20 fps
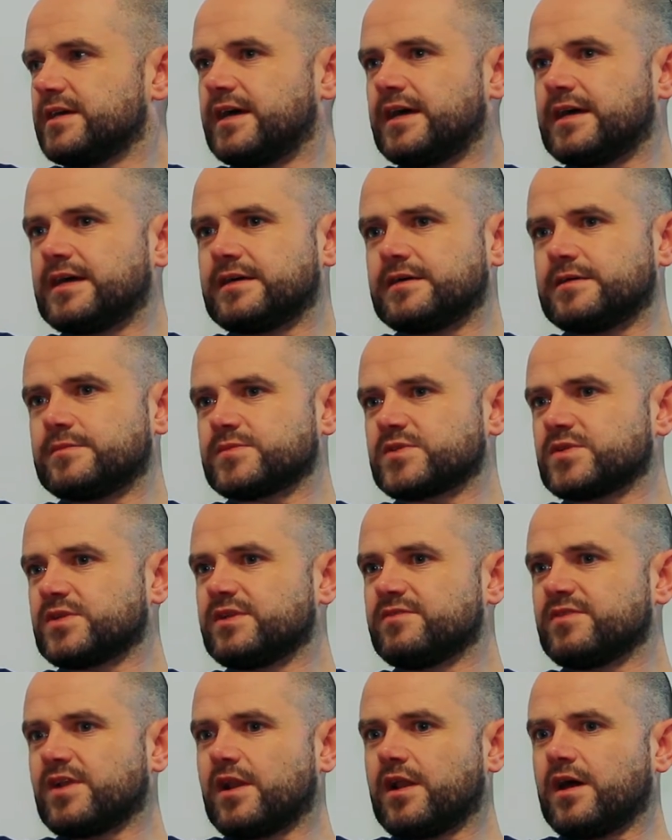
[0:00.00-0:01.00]
Um, so
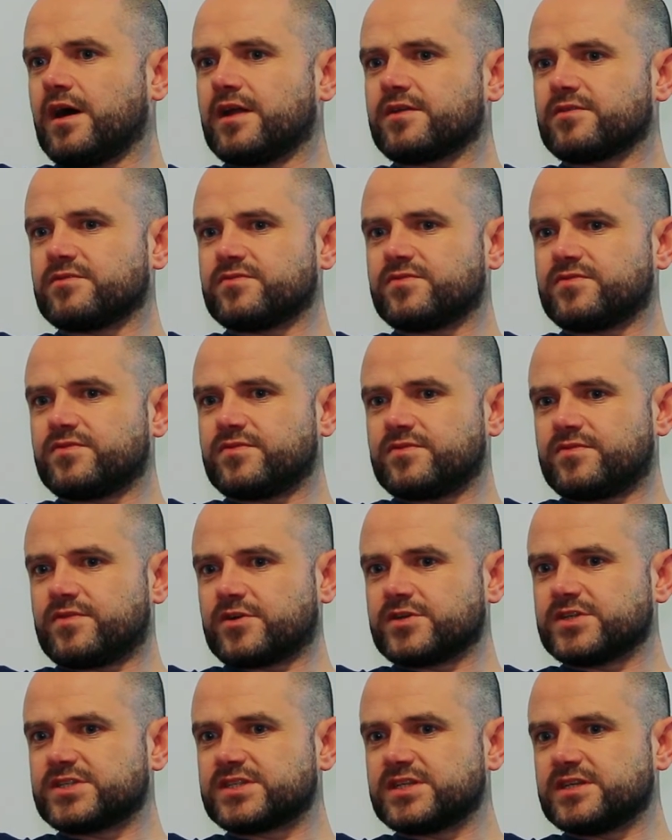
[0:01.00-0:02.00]
they have a lot of
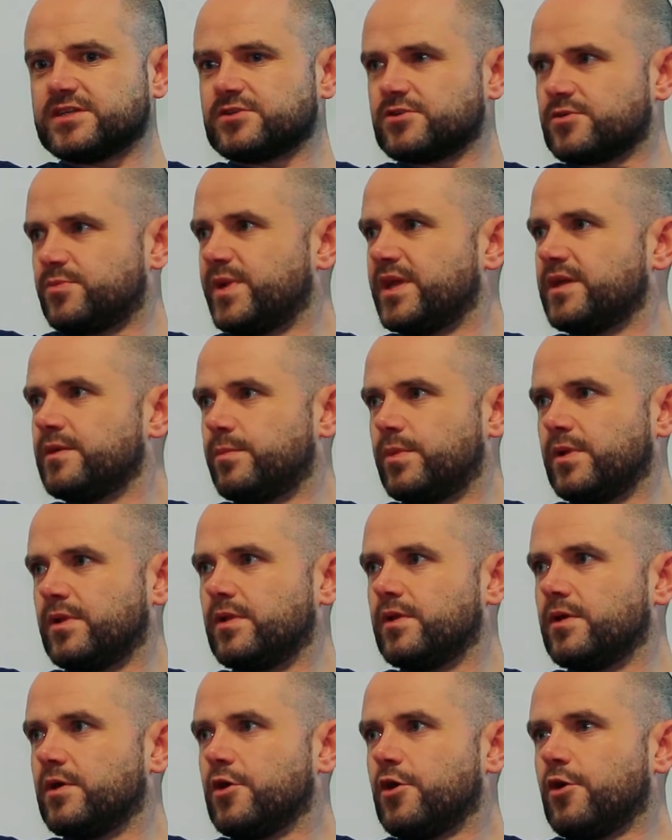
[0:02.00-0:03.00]
very senior people